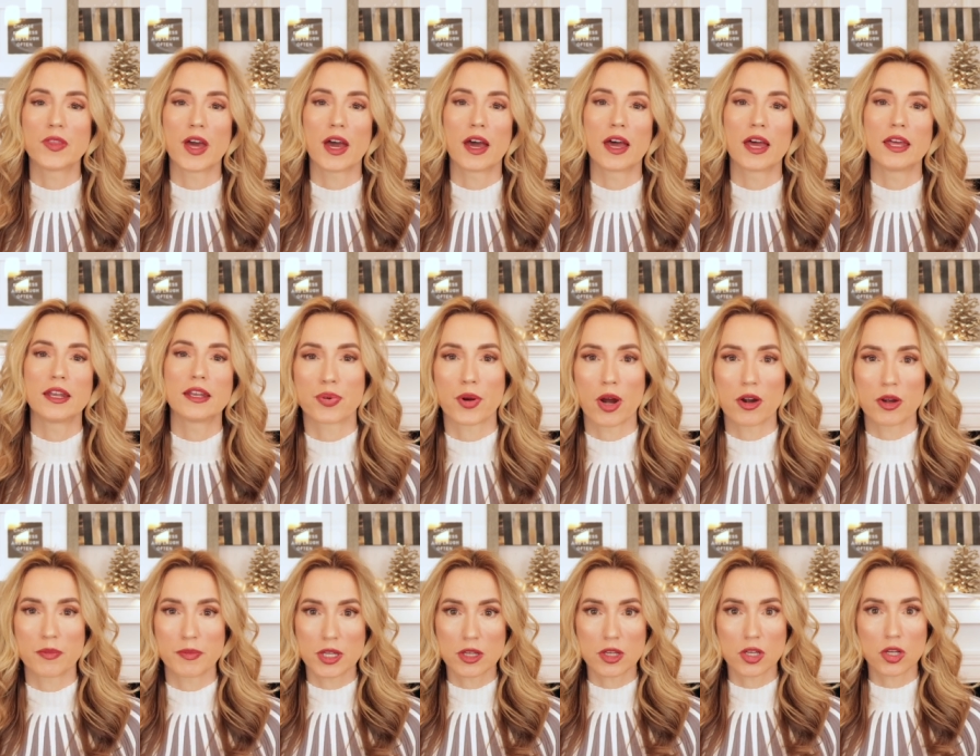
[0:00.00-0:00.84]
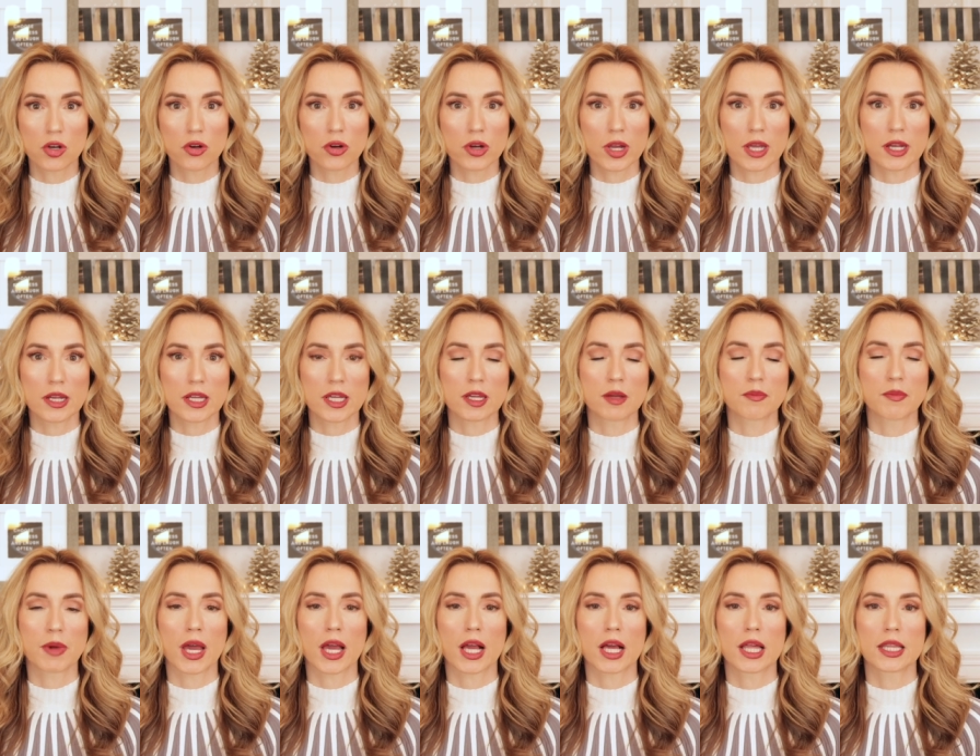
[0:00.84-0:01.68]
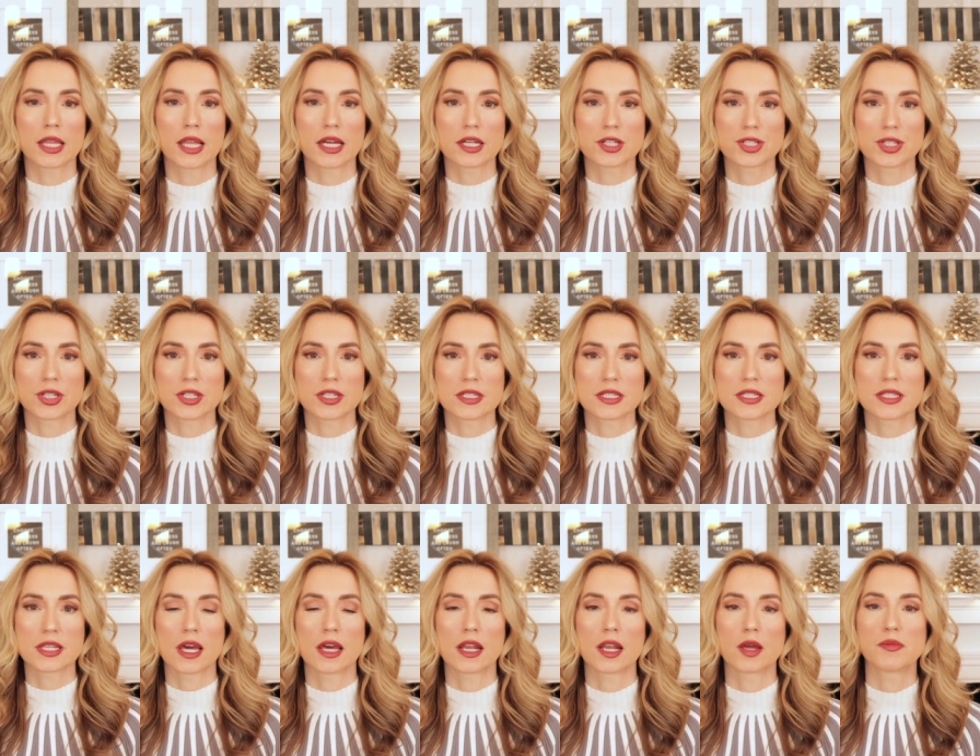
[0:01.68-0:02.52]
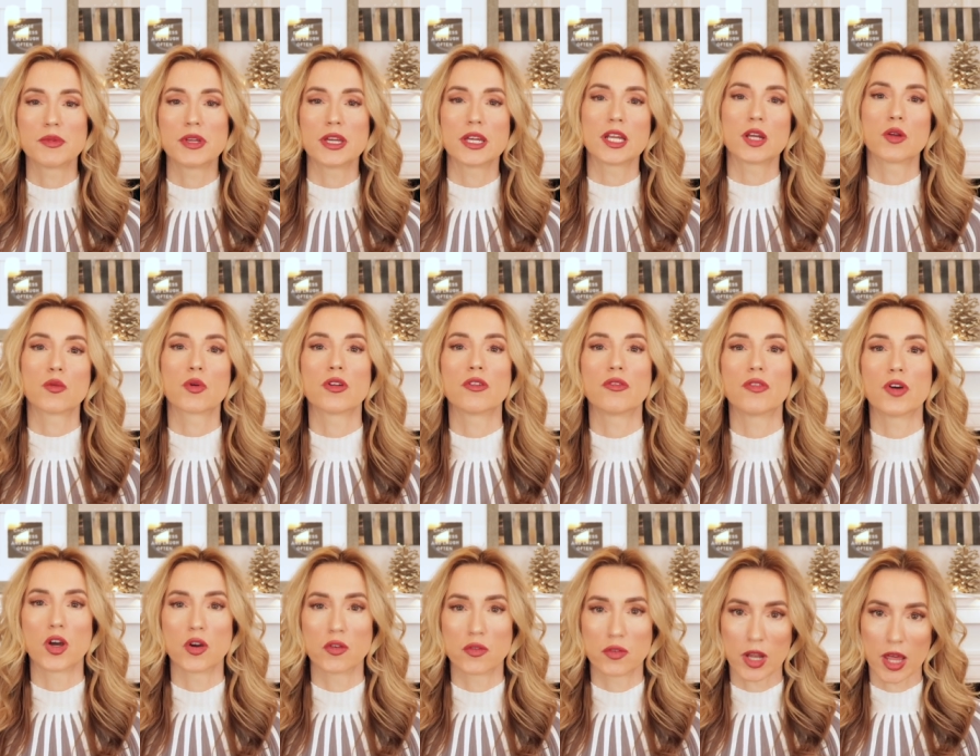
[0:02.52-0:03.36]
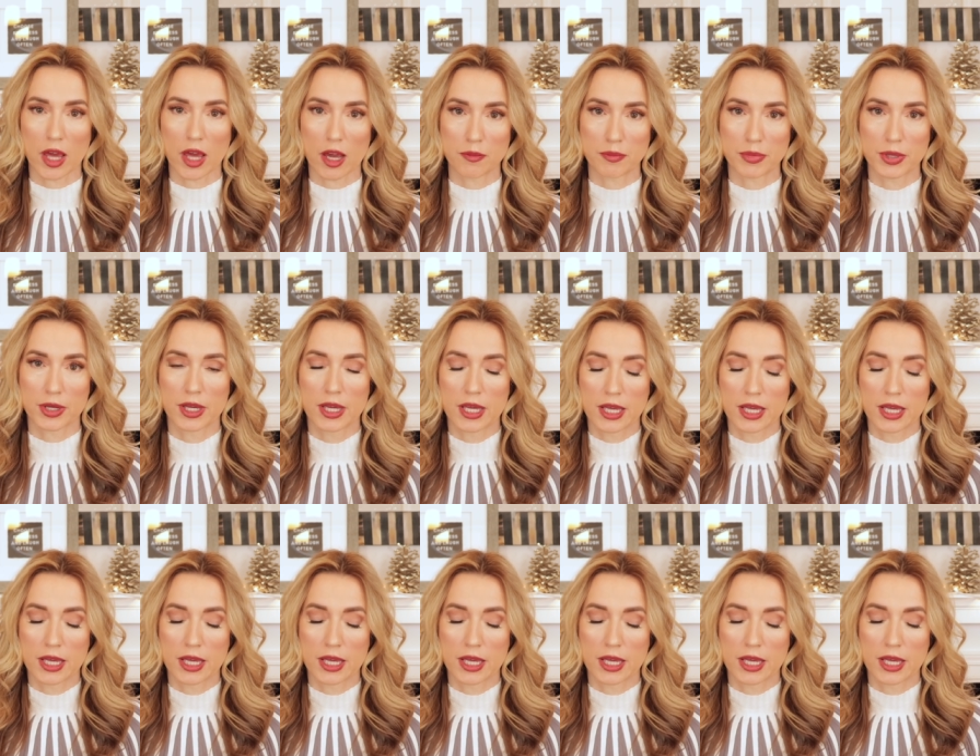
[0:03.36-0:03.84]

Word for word: that part of me curating my collection is that I'm getting rid of overlap.